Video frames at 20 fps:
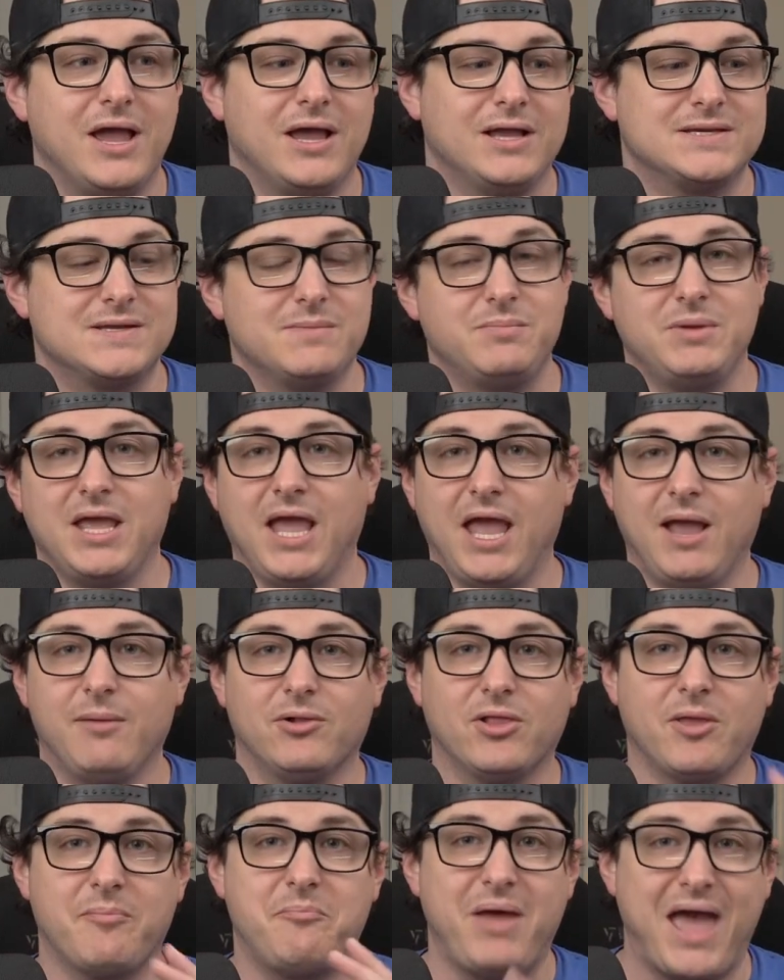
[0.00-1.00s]
to be able
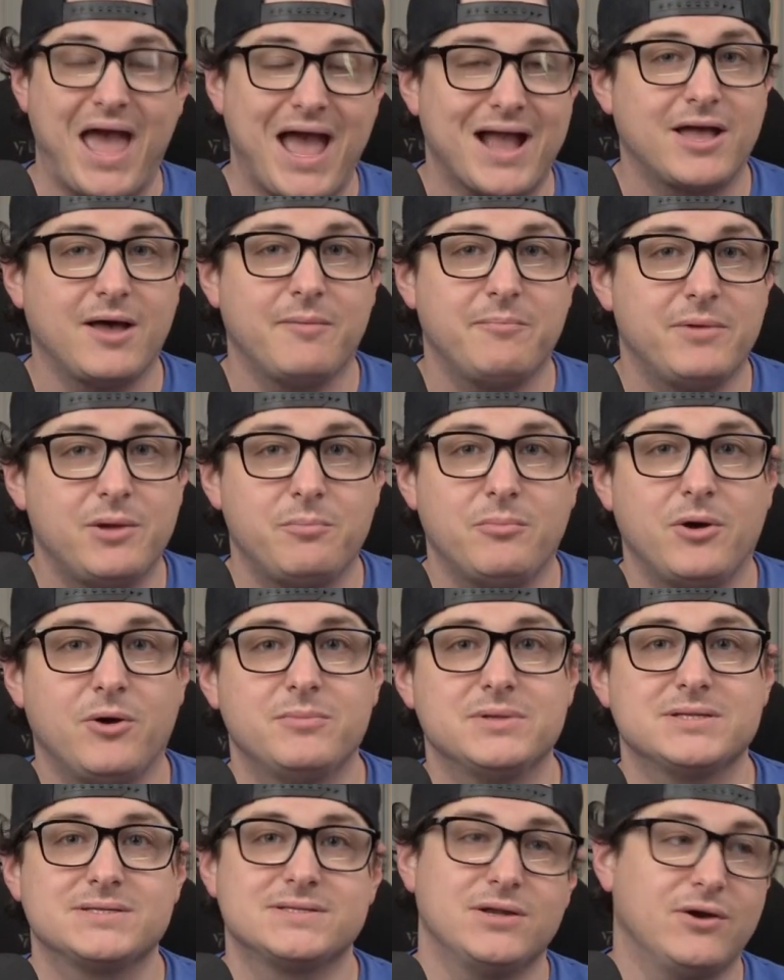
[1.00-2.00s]
to pack up at a
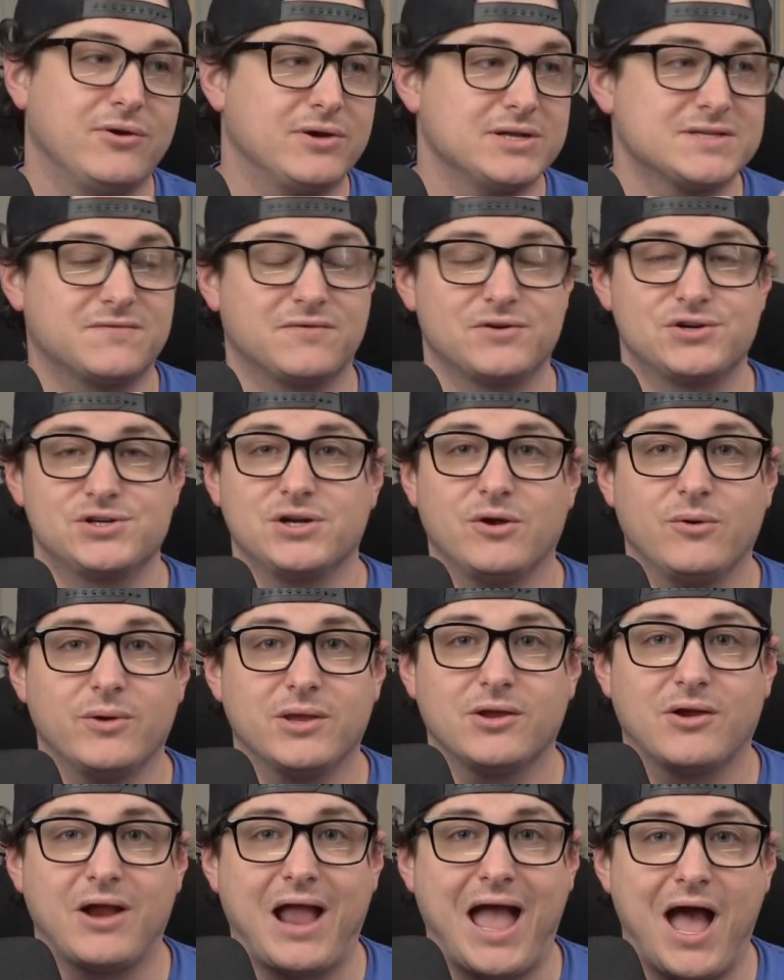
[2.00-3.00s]
moment's notice for showing
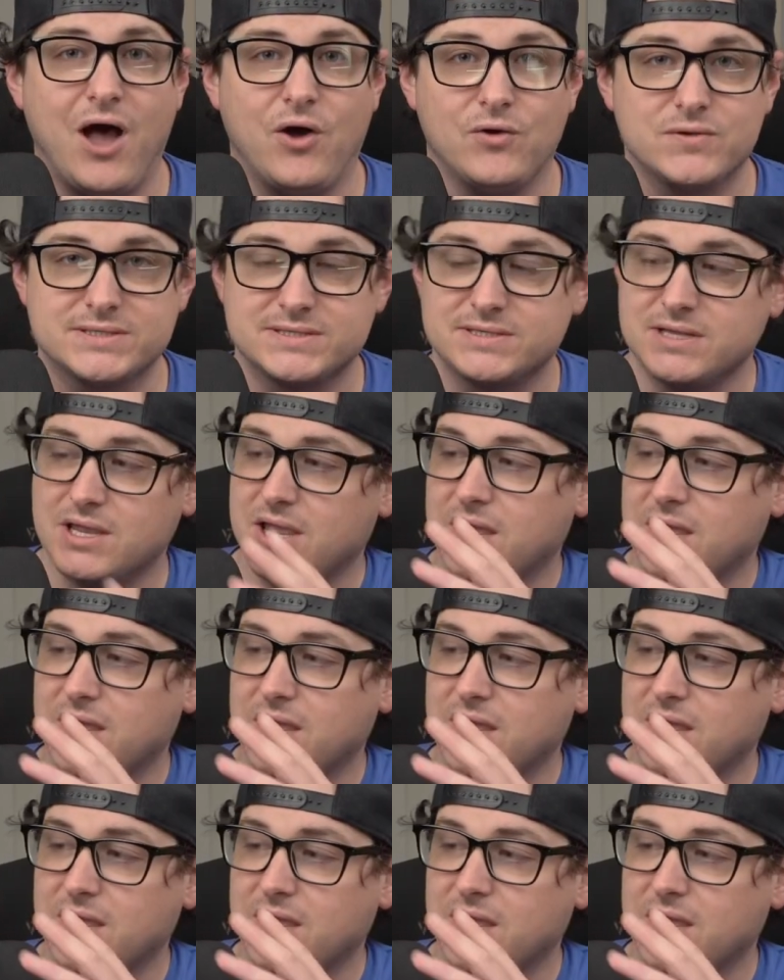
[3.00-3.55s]
your house,